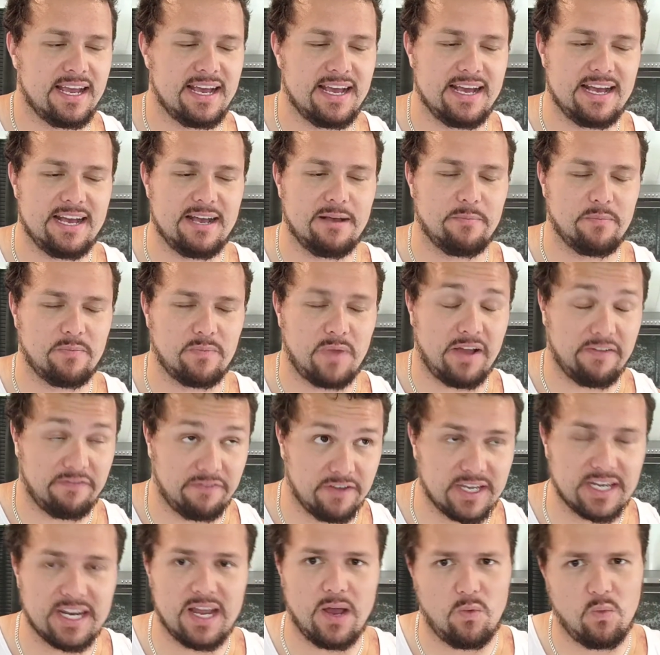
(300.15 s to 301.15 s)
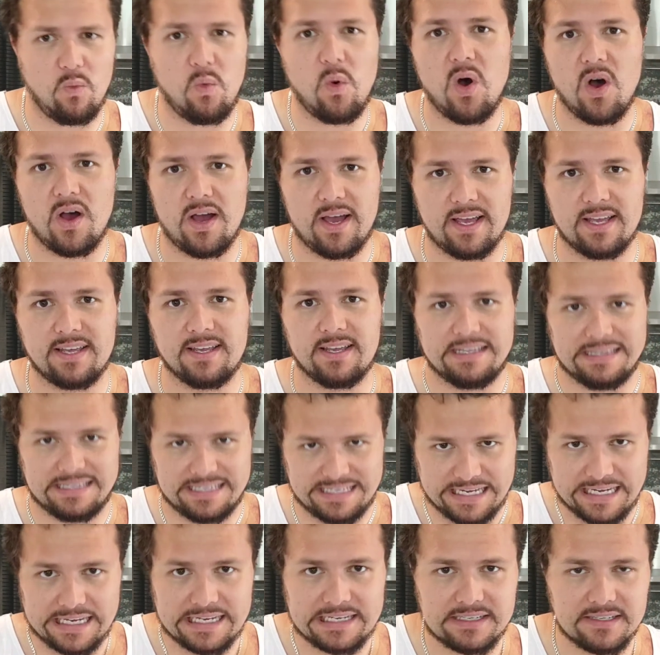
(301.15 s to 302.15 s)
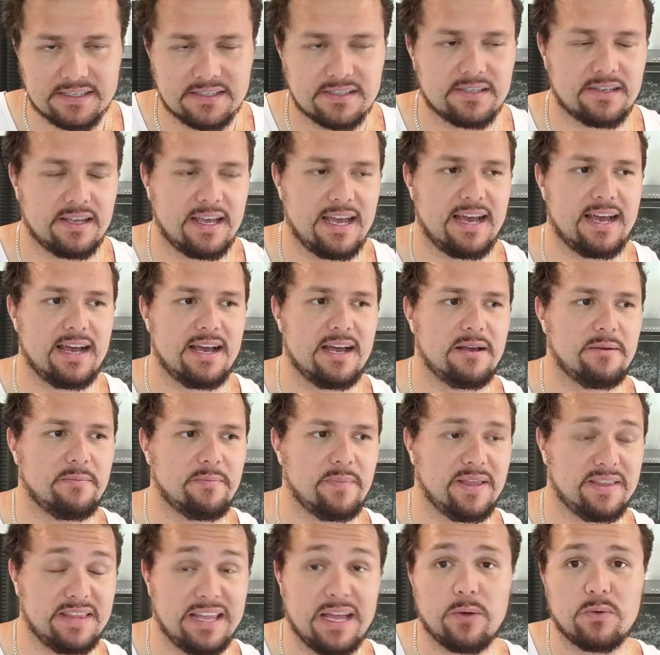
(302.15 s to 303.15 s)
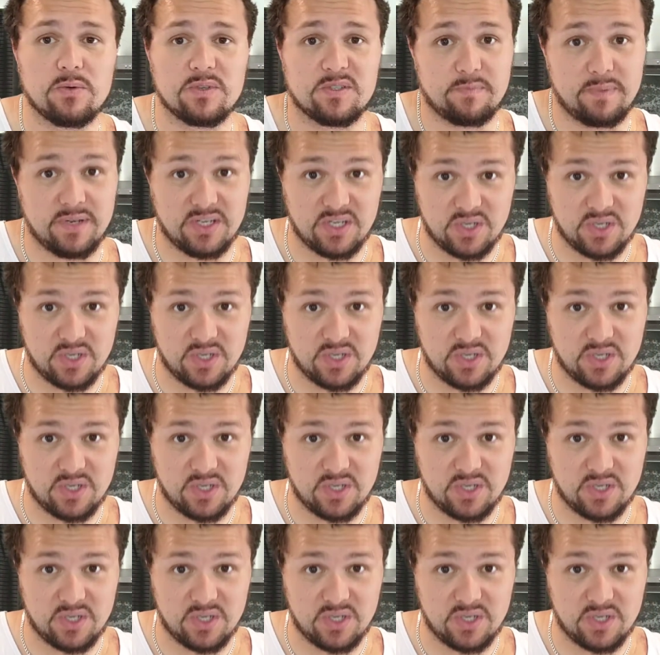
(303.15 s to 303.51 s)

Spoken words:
I figured out why in the end, and that was